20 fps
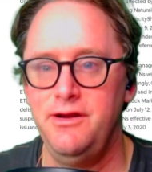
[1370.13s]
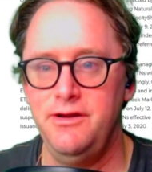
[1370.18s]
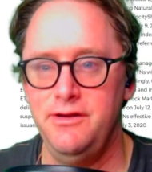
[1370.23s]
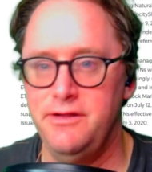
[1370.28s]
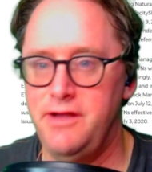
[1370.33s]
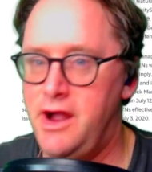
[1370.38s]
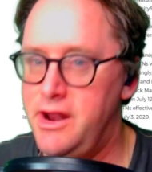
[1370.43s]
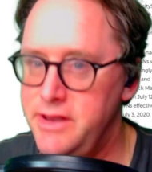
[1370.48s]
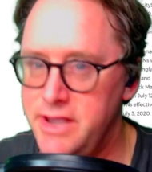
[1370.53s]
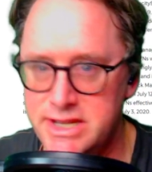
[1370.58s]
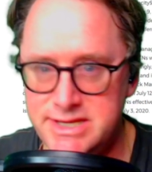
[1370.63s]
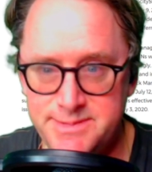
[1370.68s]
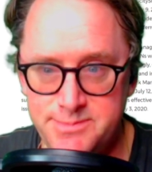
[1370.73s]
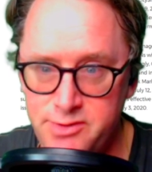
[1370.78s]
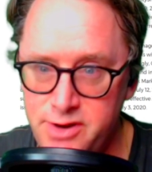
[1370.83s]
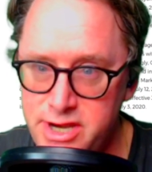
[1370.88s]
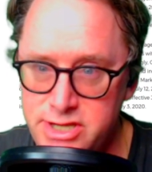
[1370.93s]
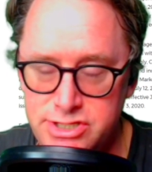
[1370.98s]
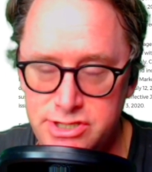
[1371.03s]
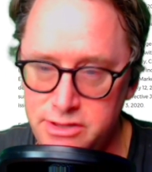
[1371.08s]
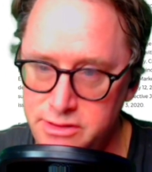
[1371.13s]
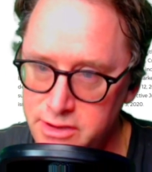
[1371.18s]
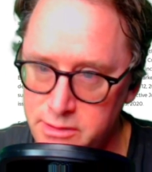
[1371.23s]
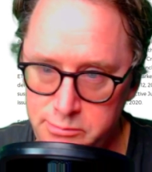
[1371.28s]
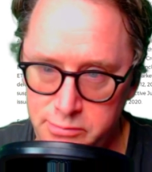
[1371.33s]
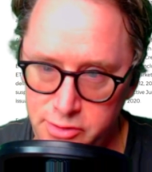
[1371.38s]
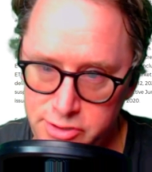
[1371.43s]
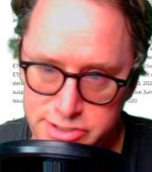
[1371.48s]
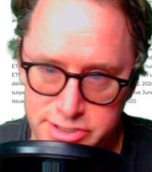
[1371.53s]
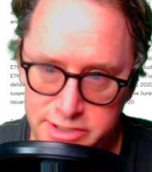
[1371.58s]
on expiration, they're
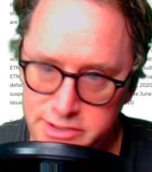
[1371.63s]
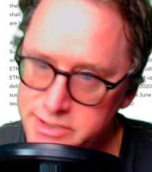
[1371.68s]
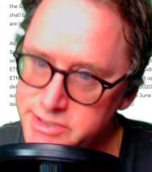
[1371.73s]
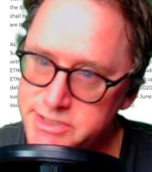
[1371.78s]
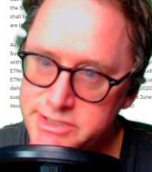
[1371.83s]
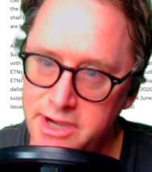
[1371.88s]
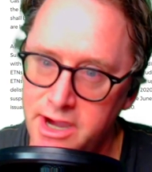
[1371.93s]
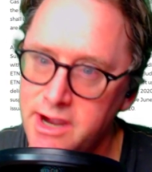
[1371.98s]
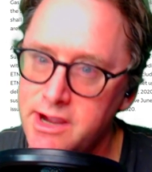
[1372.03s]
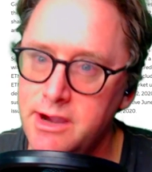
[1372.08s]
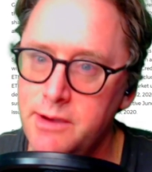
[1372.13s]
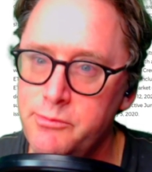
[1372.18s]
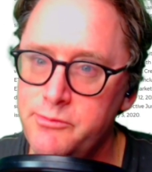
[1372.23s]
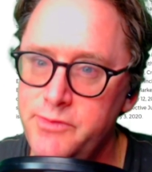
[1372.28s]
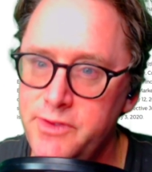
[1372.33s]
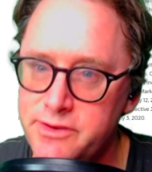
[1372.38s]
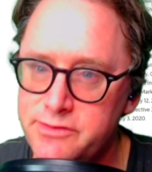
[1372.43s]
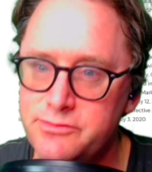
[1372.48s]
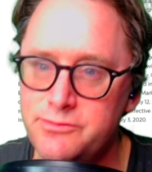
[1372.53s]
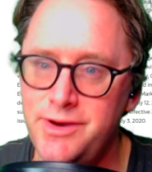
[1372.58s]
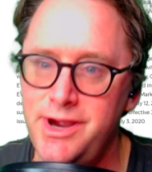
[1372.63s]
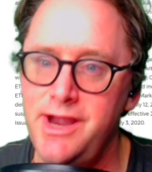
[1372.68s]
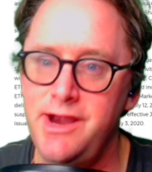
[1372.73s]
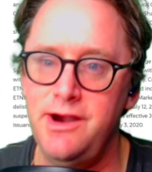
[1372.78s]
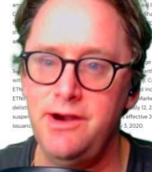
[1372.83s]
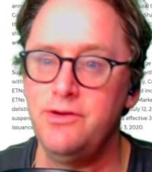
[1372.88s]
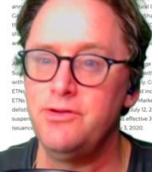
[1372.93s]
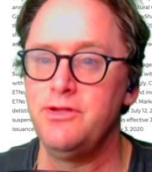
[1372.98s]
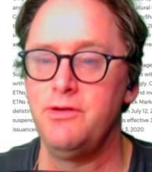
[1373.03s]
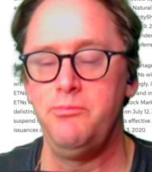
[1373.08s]
pushing the stock up this
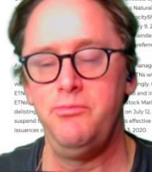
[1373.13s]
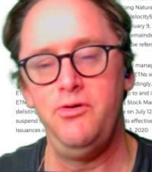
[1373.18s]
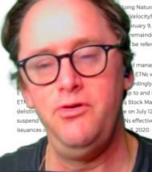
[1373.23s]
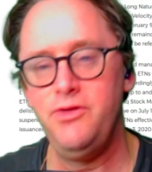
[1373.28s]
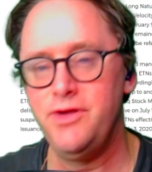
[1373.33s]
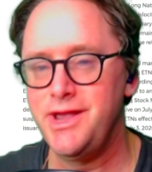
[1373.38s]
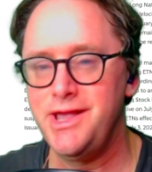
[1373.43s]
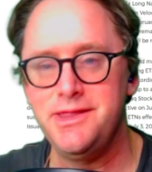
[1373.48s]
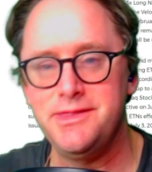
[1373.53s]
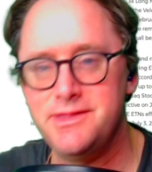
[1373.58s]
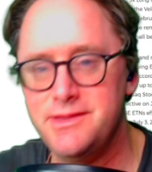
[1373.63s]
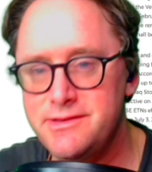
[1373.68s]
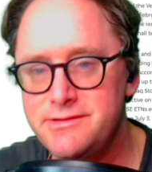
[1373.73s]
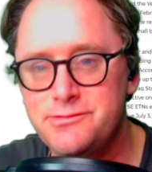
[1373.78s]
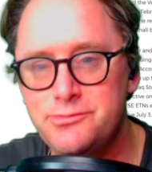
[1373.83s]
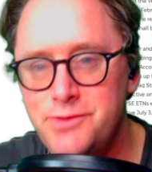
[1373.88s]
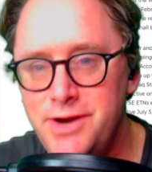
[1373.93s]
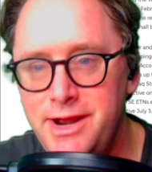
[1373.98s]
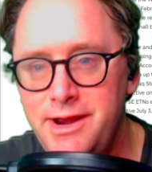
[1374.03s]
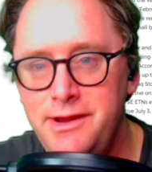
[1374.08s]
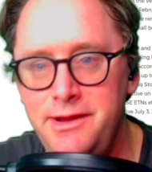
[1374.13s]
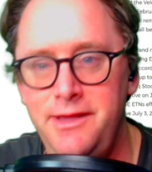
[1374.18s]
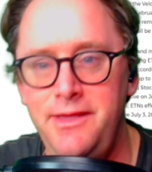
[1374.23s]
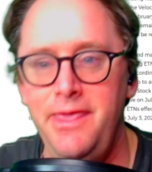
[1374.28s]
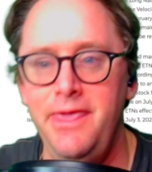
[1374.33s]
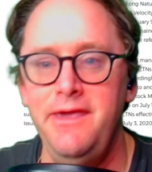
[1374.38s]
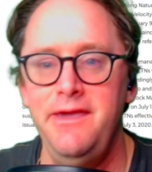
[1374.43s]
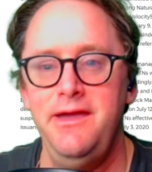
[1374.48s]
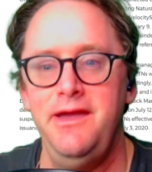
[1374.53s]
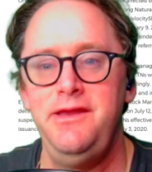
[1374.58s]
way, or they're pulling it this way."
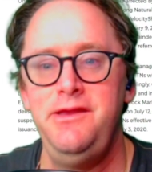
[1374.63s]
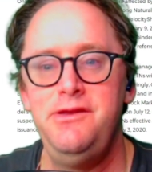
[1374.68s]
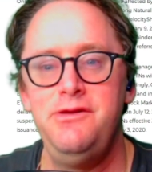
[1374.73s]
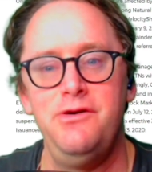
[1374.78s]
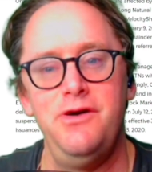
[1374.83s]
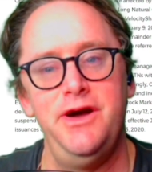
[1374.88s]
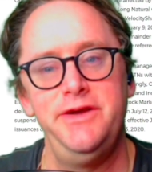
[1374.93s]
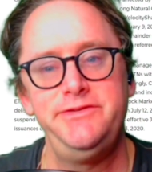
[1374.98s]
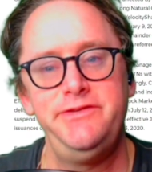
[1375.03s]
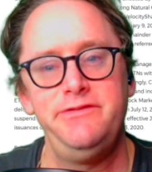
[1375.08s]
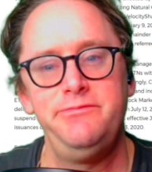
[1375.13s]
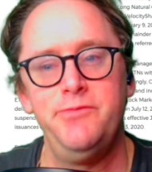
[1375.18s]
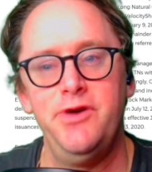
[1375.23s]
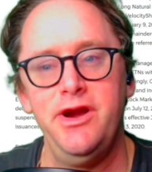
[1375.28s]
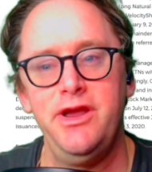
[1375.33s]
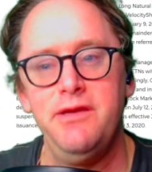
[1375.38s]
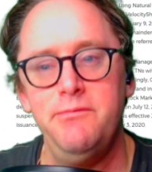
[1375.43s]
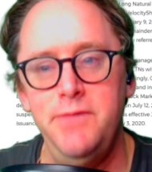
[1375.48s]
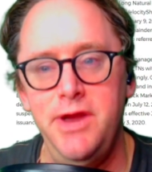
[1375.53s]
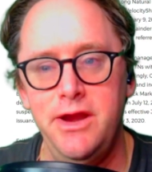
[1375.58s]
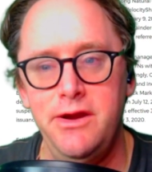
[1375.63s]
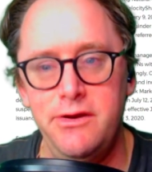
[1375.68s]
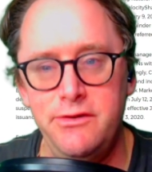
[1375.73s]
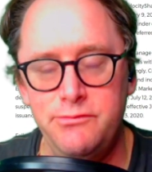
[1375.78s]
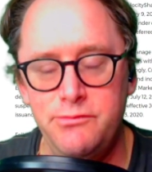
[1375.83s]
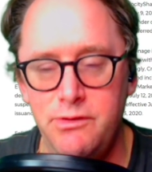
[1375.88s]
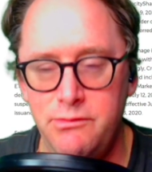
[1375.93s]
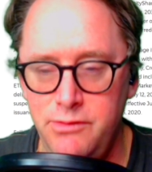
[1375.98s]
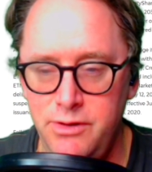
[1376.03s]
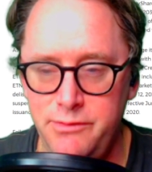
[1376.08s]
And us as market
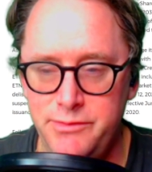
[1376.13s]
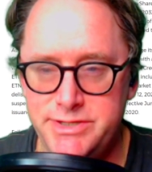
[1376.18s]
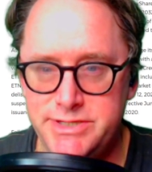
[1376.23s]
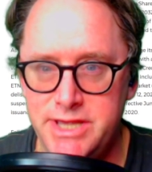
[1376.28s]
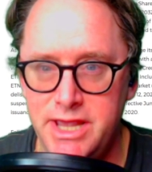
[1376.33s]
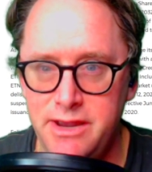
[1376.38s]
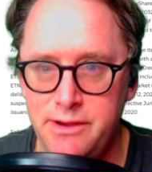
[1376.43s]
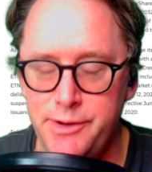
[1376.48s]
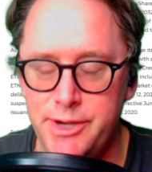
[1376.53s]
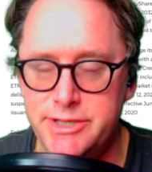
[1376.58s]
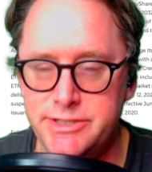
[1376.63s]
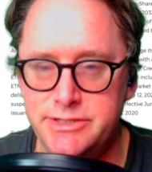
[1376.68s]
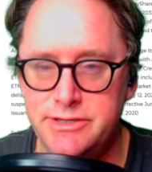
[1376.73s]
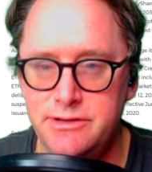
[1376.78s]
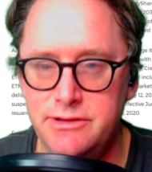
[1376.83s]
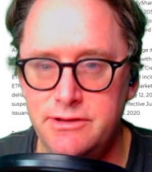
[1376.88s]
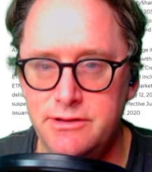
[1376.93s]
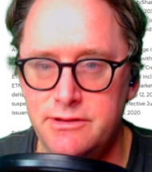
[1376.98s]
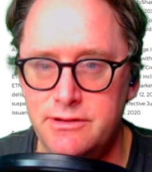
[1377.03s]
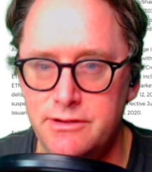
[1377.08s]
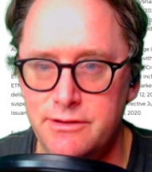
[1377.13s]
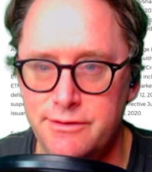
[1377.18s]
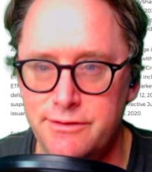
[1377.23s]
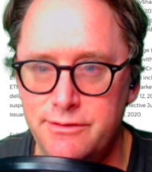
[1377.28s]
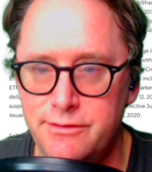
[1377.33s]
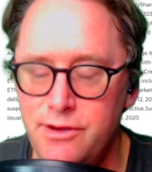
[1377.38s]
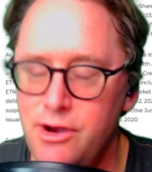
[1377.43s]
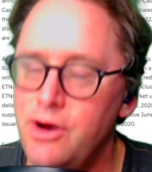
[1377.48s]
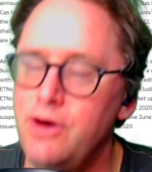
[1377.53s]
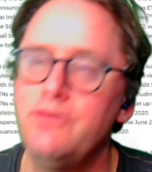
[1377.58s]
makers, what we would say was,
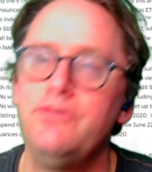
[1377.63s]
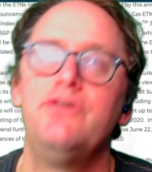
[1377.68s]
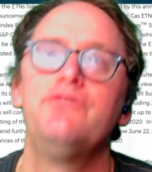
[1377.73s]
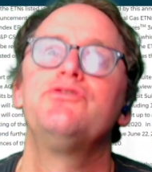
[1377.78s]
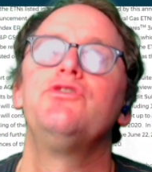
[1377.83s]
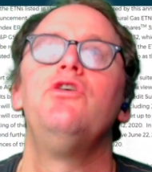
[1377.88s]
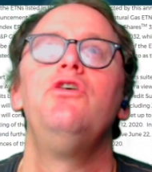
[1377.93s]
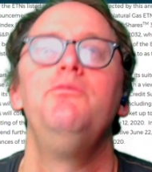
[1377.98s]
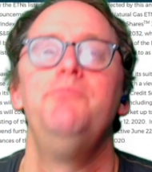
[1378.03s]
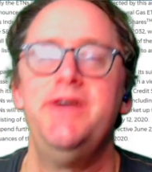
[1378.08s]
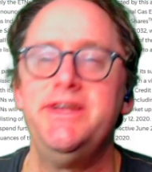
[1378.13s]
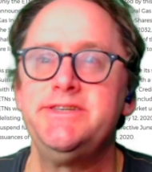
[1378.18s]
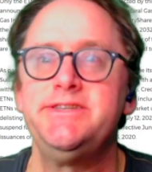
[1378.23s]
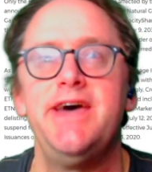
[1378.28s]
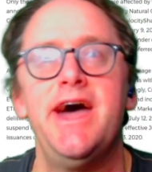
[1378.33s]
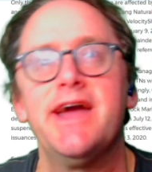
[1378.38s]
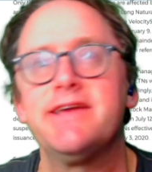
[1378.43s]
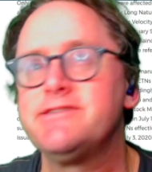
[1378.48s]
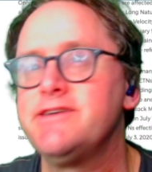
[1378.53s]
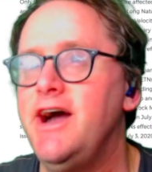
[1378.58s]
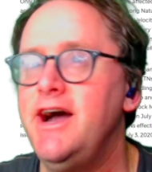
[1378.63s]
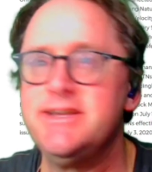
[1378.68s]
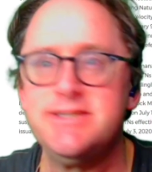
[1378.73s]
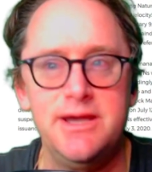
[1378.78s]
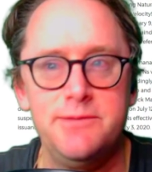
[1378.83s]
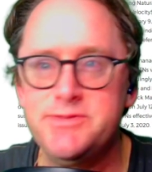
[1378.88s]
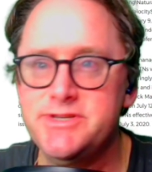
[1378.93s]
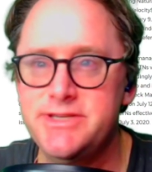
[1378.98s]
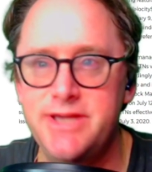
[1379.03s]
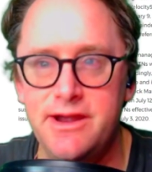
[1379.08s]
"Oh, those Goldman Sachs guys
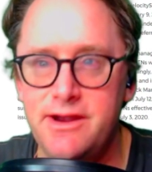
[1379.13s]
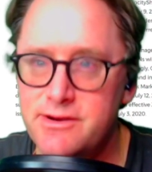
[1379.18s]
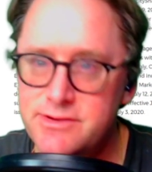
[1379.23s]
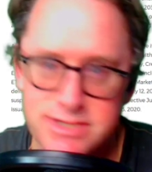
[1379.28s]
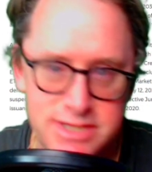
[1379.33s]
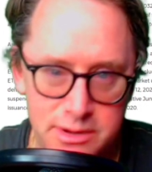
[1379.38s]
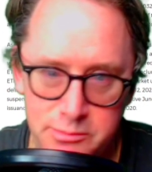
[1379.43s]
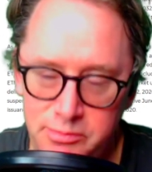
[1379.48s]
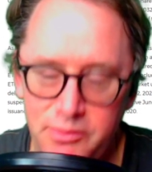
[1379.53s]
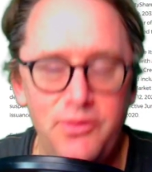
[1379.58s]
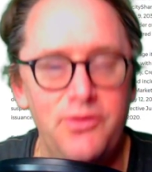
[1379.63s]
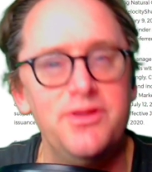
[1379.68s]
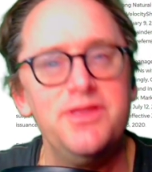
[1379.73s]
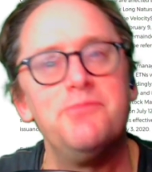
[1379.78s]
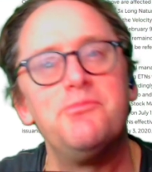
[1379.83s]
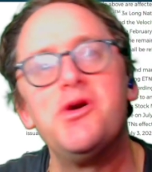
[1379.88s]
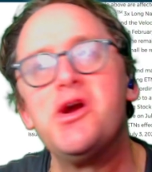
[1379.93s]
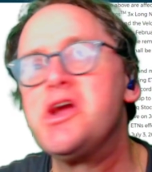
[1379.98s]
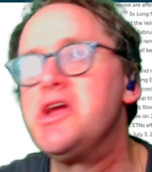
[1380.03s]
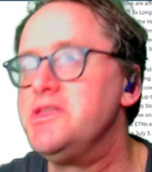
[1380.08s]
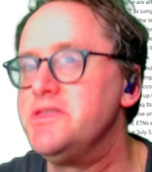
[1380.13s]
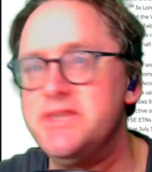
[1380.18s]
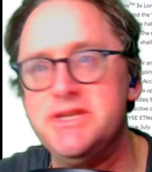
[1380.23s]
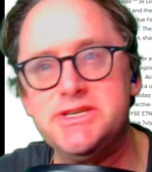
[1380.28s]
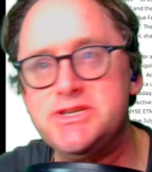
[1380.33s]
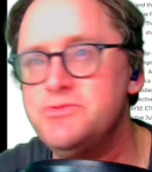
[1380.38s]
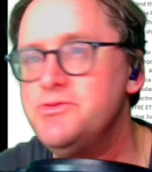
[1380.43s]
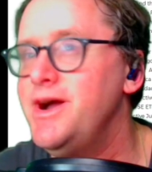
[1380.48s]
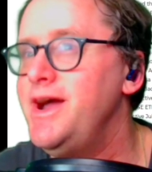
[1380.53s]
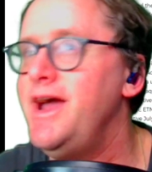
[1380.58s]
upstairs, they're pulling the market
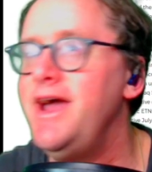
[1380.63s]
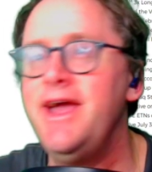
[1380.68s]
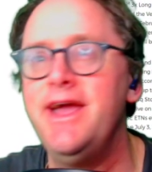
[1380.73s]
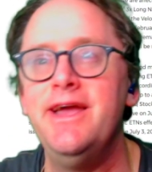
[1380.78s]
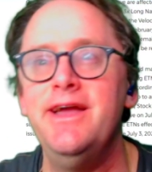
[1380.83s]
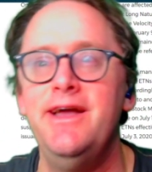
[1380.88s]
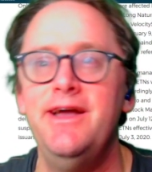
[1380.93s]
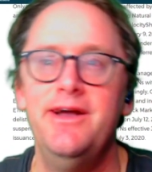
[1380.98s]
this way."